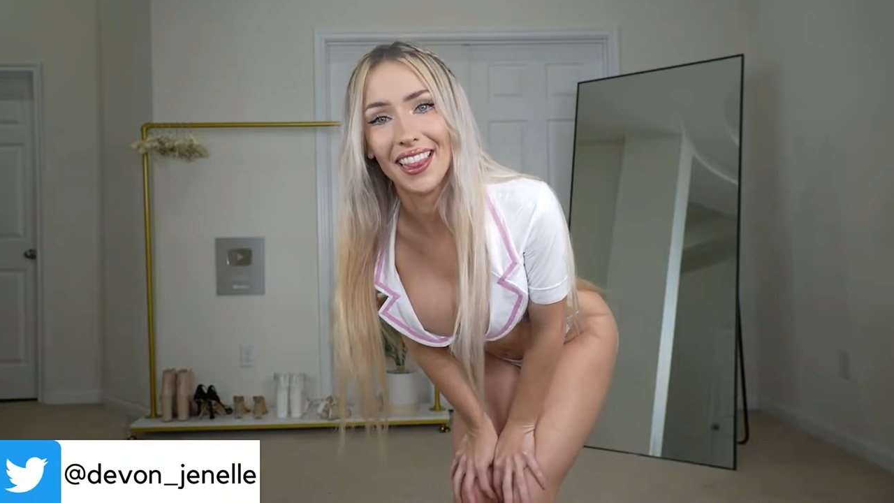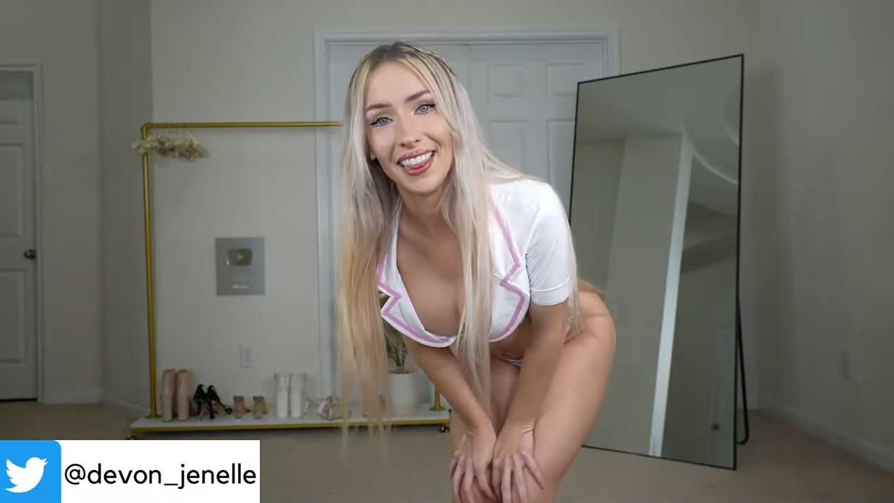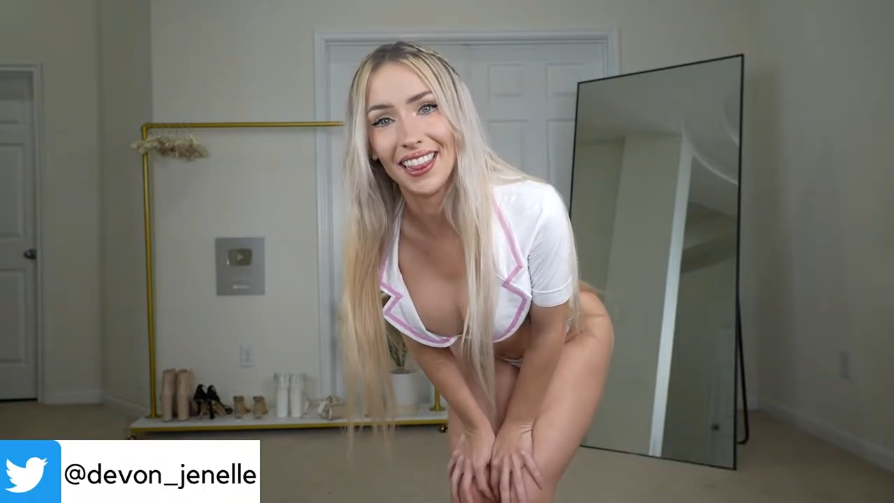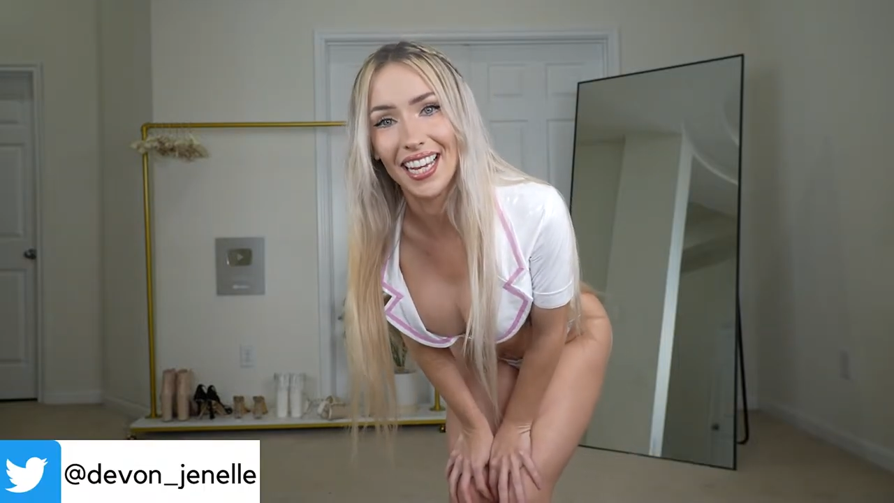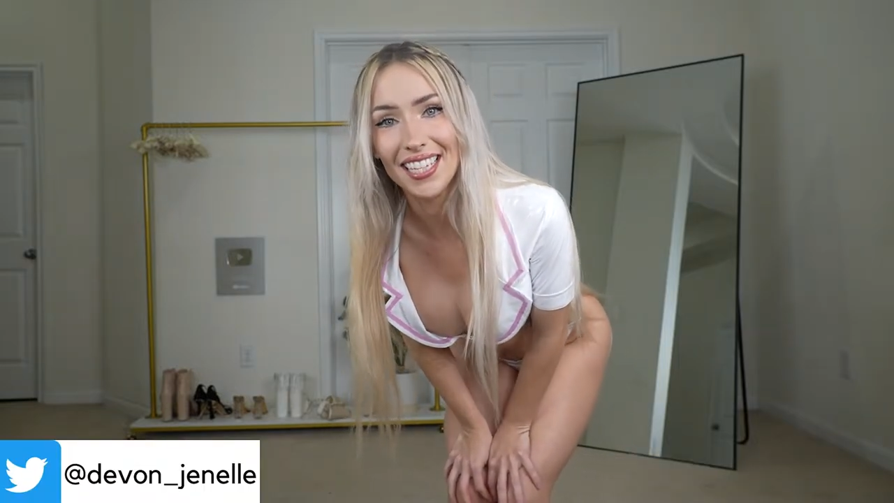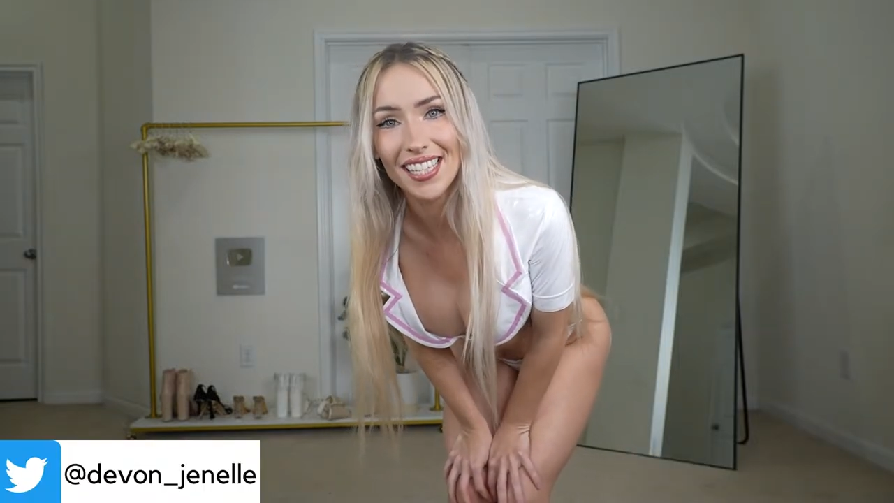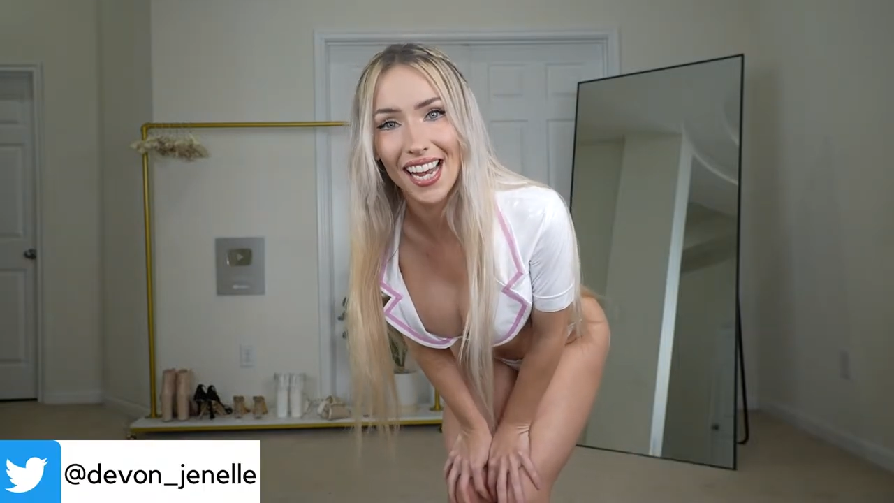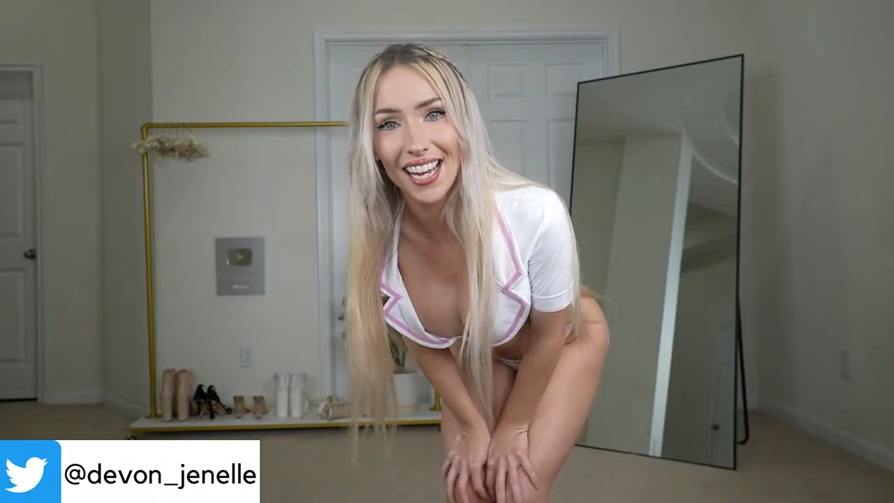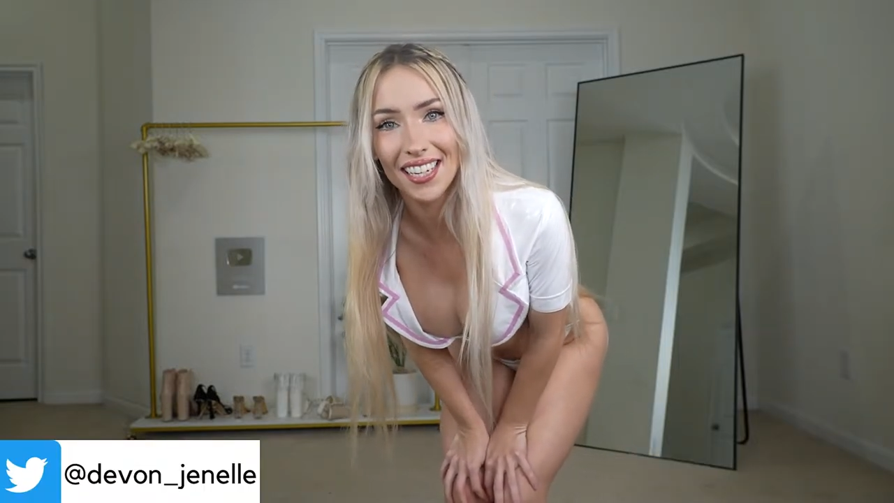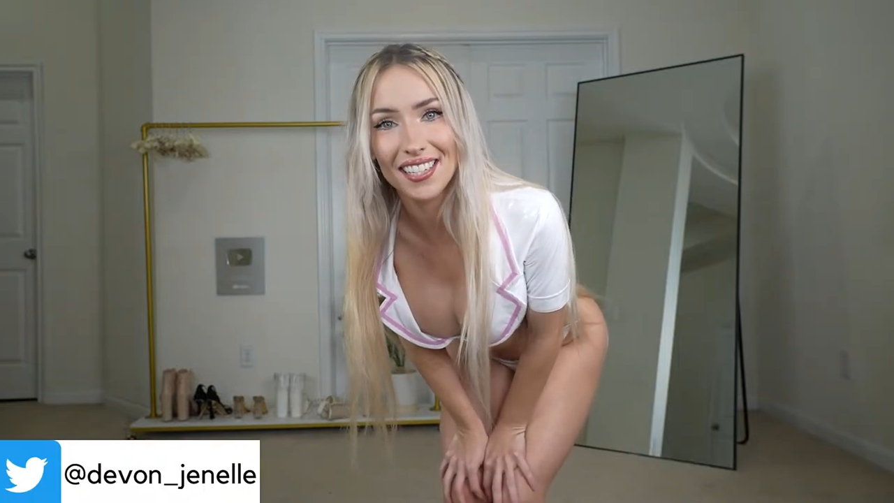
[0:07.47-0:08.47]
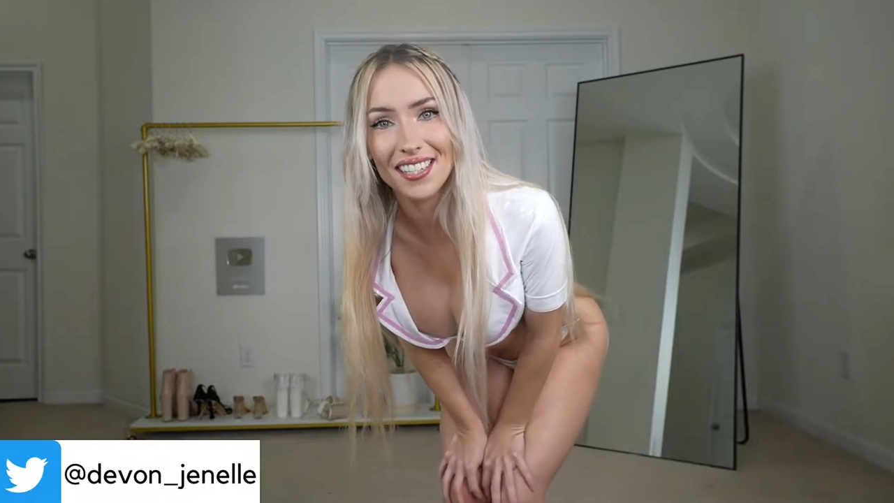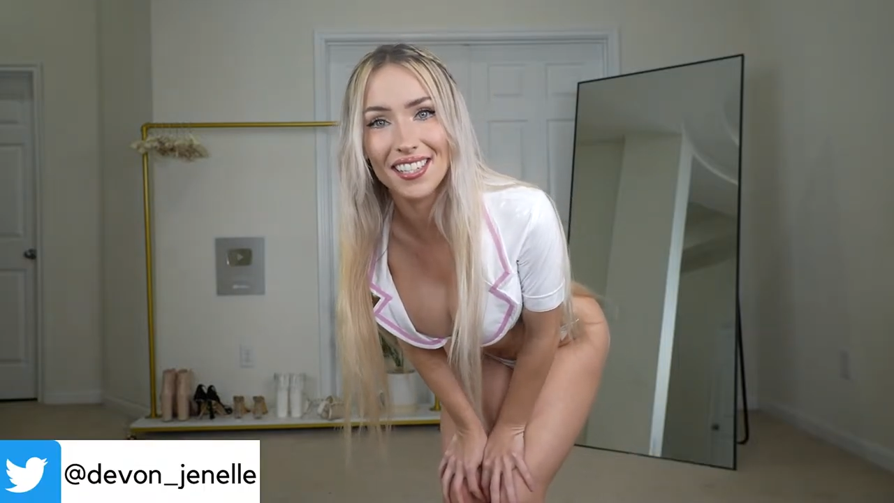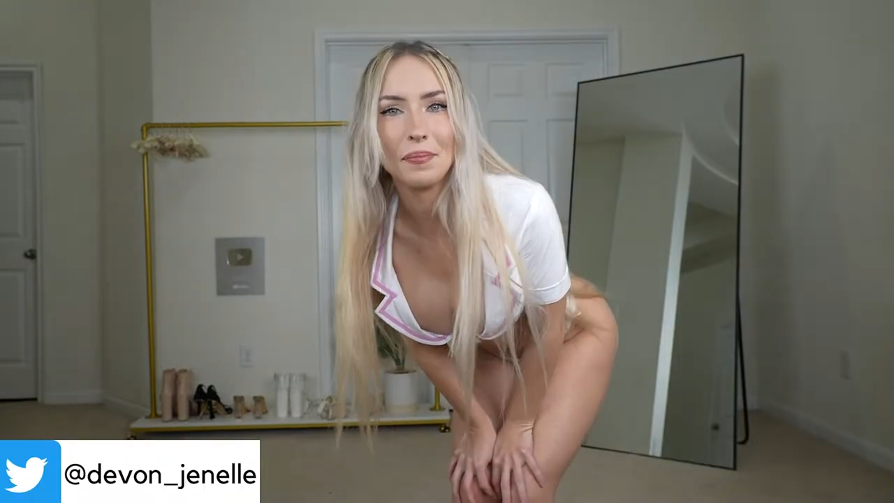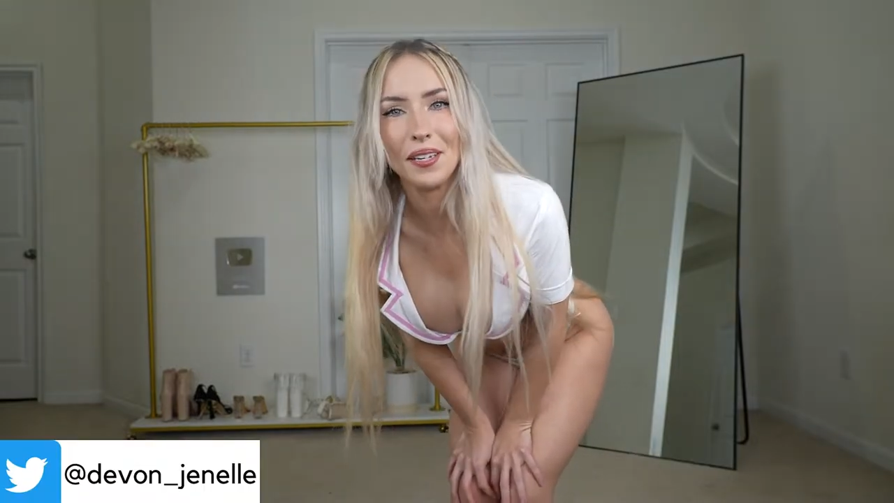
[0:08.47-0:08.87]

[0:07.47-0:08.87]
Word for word: latex